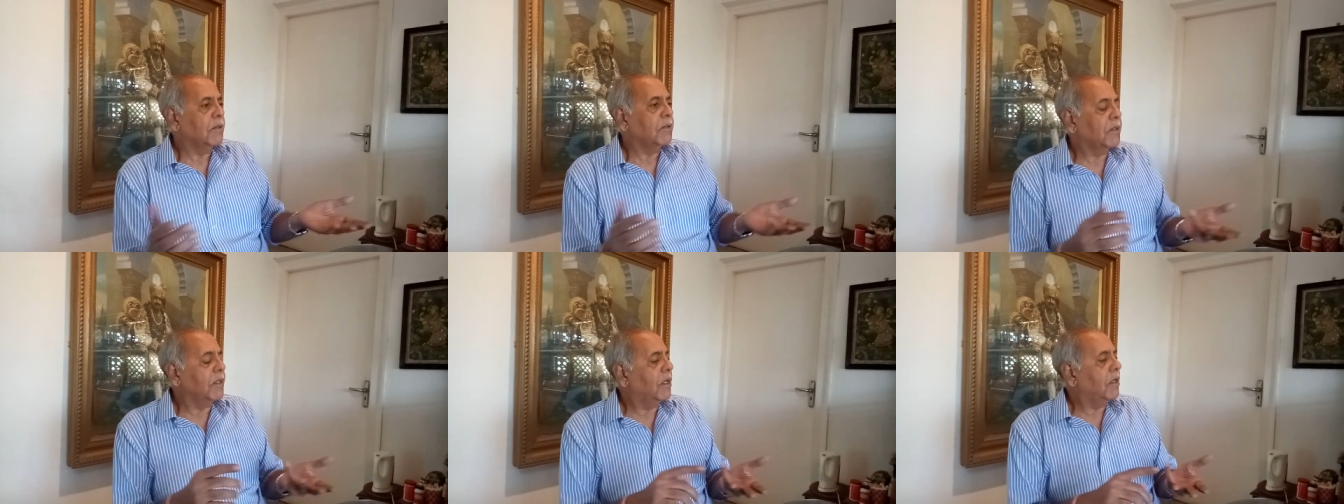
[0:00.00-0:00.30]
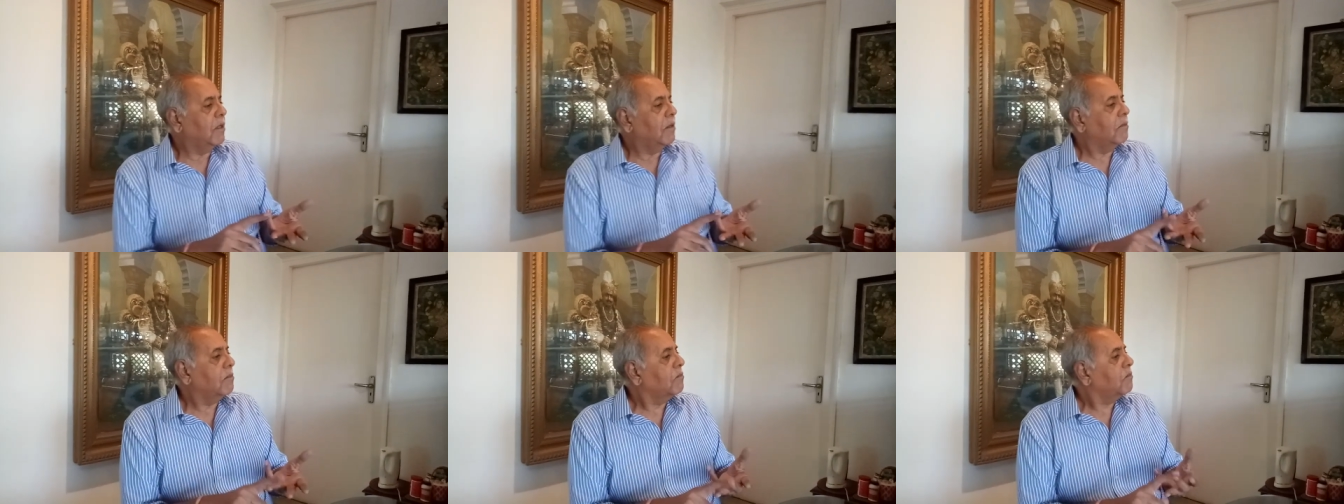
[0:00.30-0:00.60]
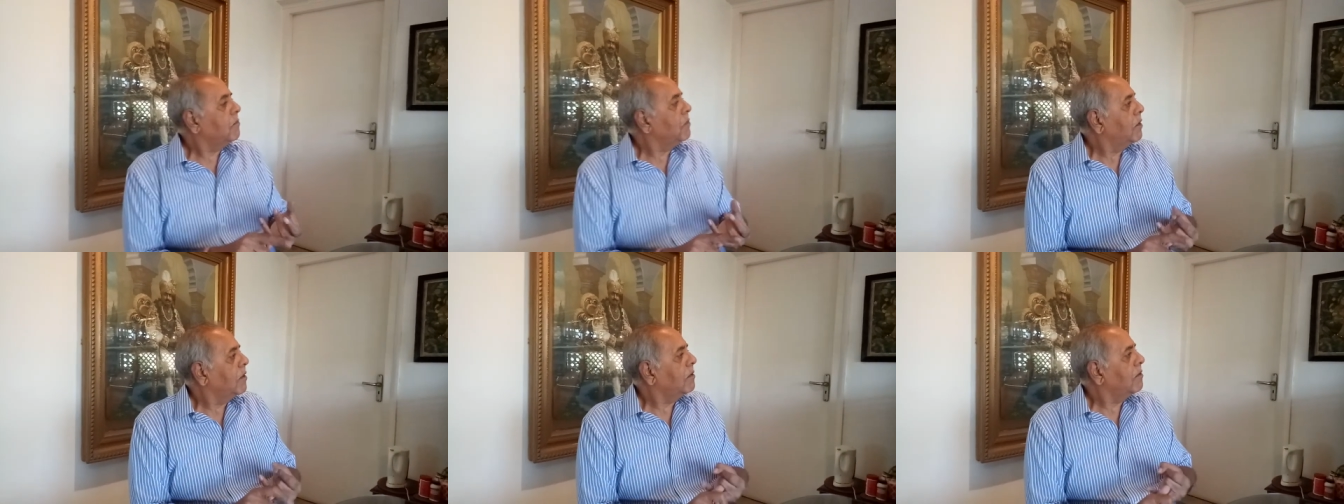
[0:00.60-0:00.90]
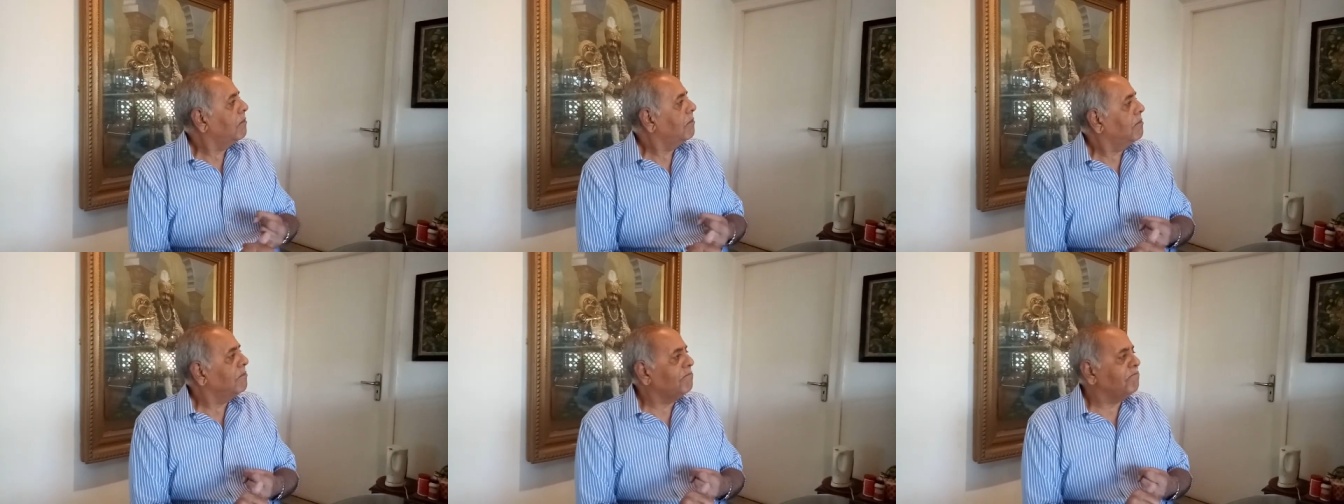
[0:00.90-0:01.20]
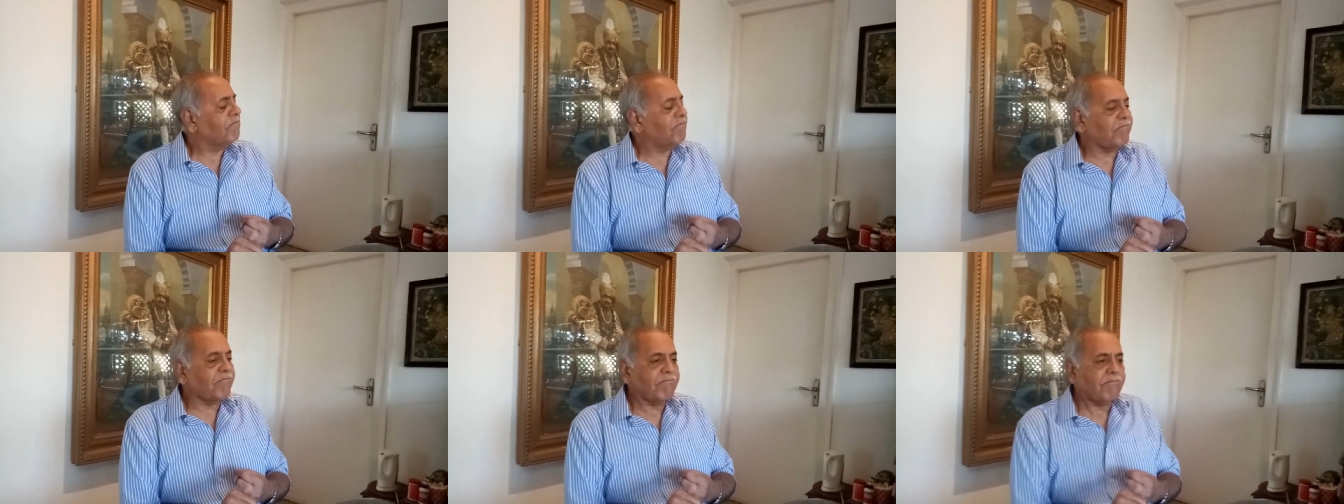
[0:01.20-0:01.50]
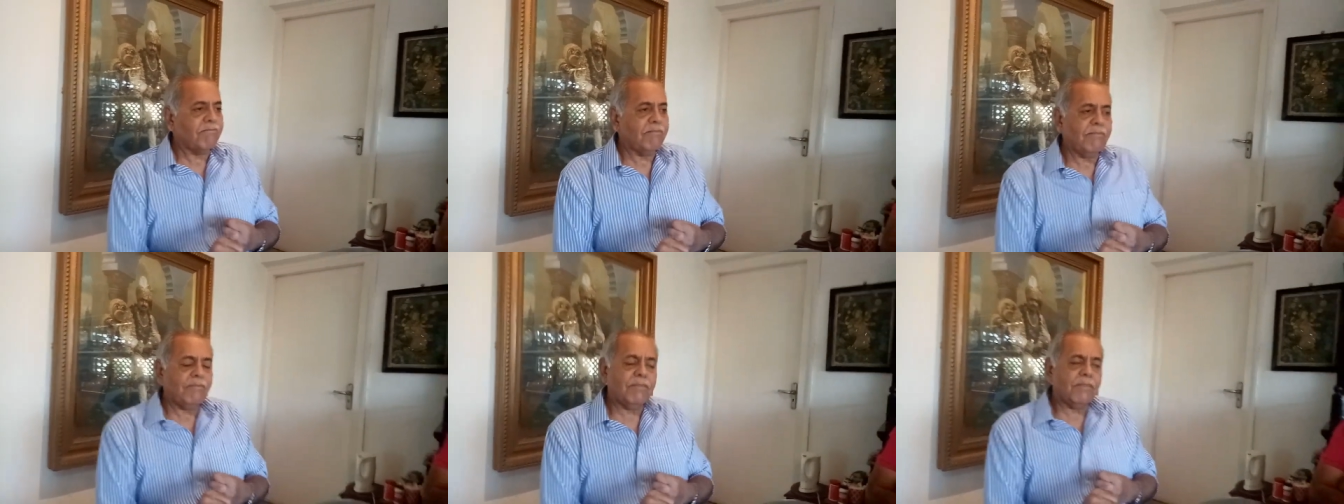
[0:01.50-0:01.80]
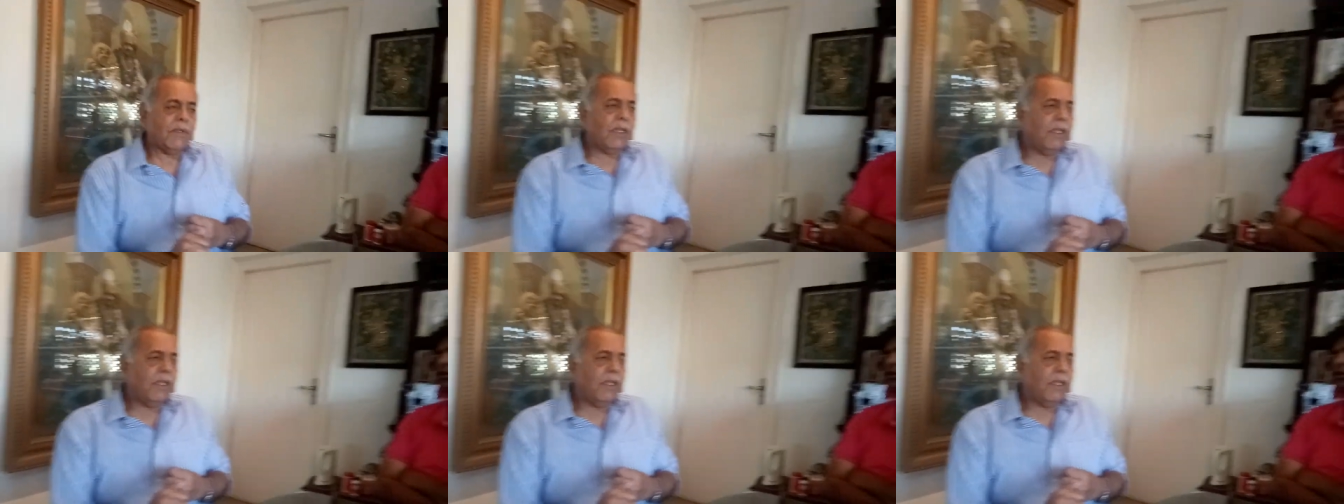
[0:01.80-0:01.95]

Uh, Rahane also played a bad